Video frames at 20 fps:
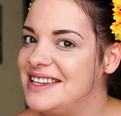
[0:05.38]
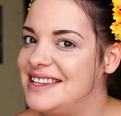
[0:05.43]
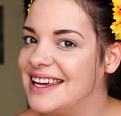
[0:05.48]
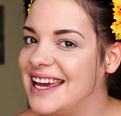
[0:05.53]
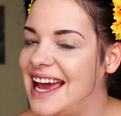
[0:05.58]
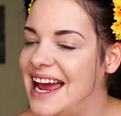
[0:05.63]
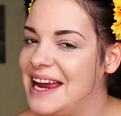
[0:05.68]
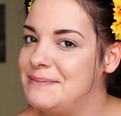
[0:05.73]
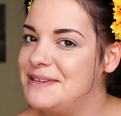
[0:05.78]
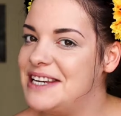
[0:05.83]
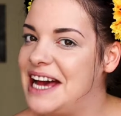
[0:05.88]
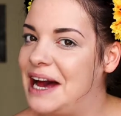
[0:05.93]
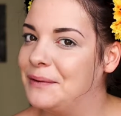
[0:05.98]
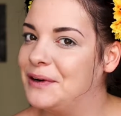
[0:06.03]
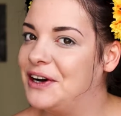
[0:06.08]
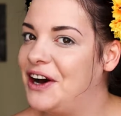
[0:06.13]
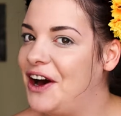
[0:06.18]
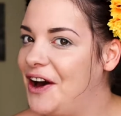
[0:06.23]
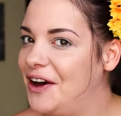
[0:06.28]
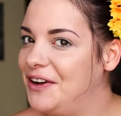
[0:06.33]
to the Cape
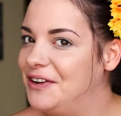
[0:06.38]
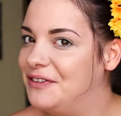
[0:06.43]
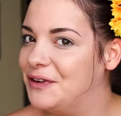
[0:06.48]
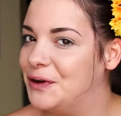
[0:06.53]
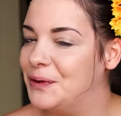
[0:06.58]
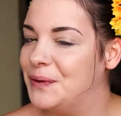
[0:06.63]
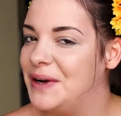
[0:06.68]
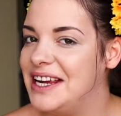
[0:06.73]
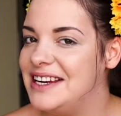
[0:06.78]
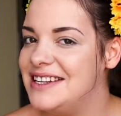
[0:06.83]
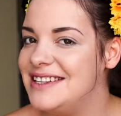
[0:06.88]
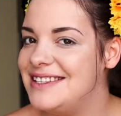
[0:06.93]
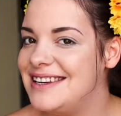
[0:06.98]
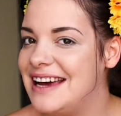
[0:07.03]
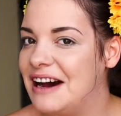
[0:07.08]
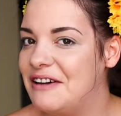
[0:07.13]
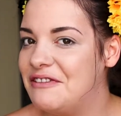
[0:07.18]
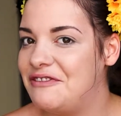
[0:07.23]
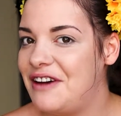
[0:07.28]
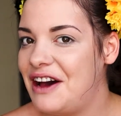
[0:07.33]
Town Carnival in
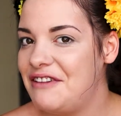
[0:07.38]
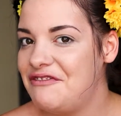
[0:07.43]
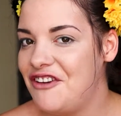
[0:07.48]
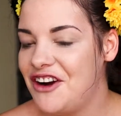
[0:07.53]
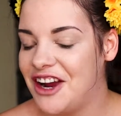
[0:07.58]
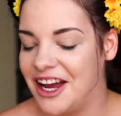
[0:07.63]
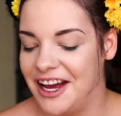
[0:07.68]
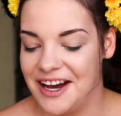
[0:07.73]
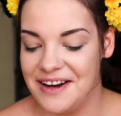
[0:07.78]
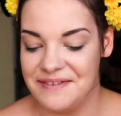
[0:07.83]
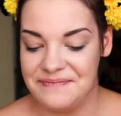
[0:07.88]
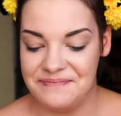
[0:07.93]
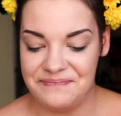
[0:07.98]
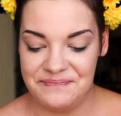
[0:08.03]
South Africa.